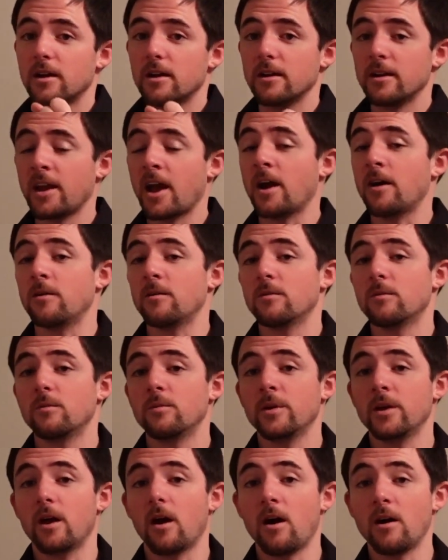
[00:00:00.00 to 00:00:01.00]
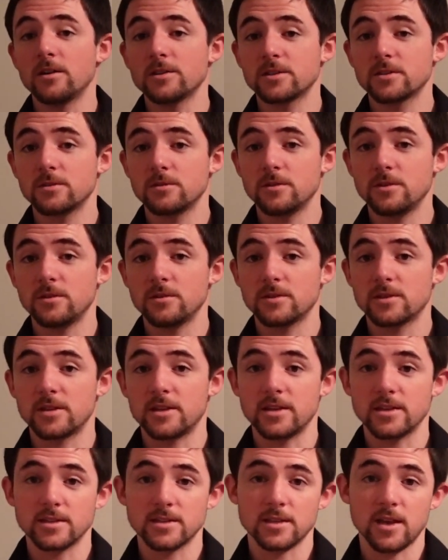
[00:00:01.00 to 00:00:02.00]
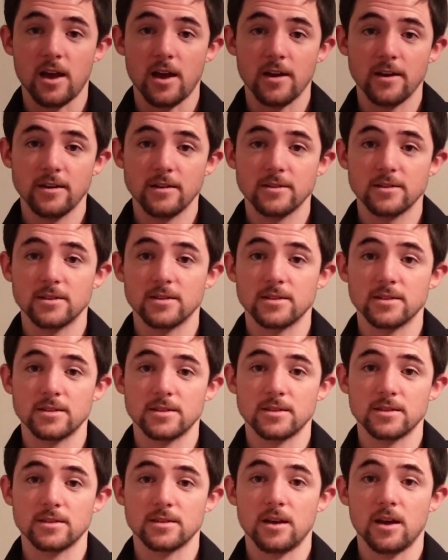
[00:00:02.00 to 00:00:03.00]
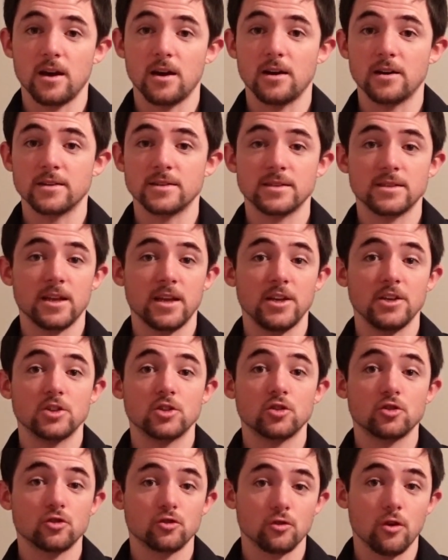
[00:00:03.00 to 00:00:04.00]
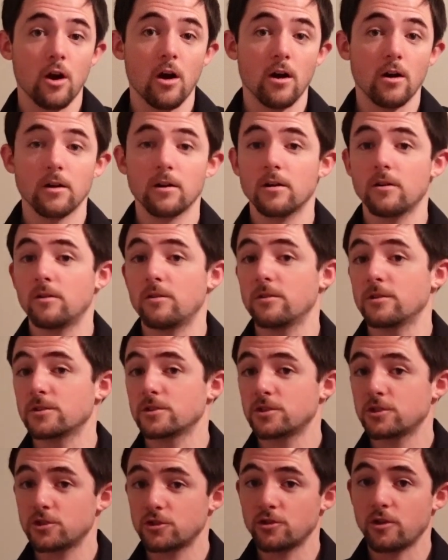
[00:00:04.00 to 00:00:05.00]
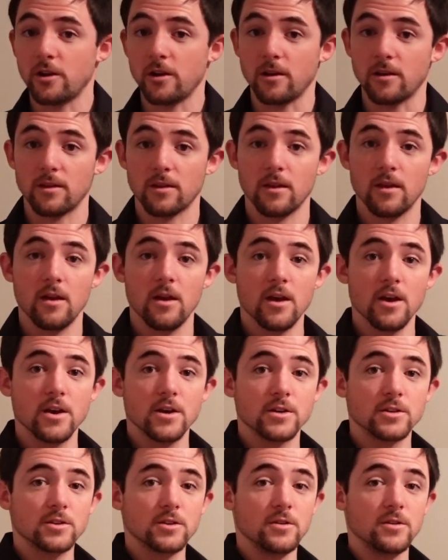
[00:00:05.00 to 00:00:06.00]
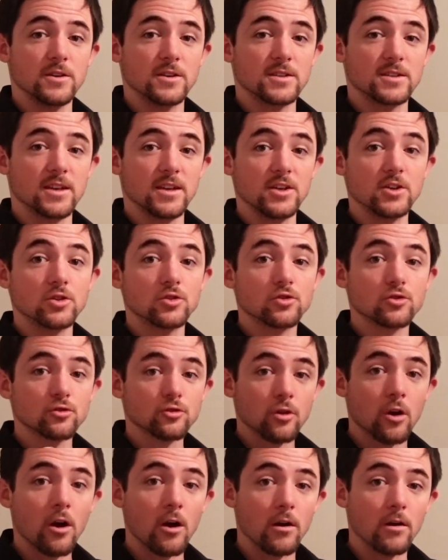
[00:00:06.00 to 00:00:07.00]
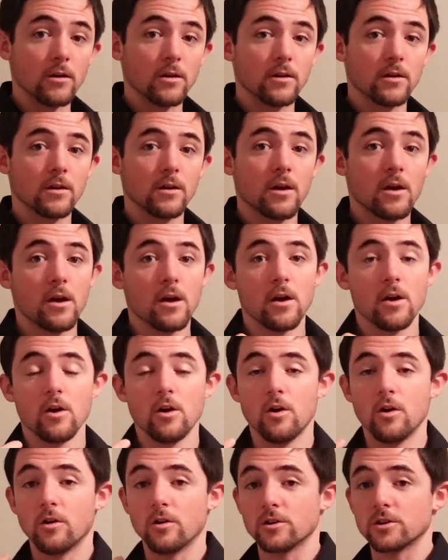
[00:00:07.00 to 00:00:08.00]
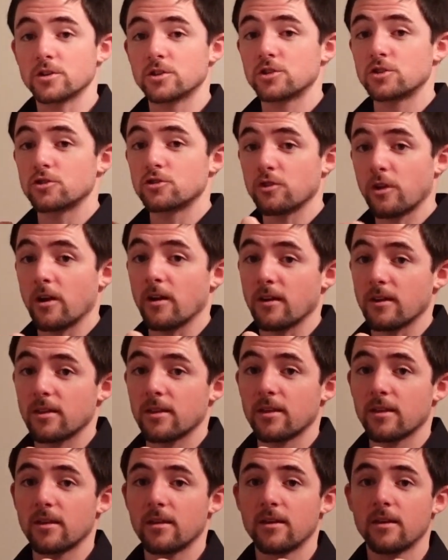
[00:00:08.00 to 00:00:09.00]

Now, we also use this sign to say strong or strength. So you can say strong or strength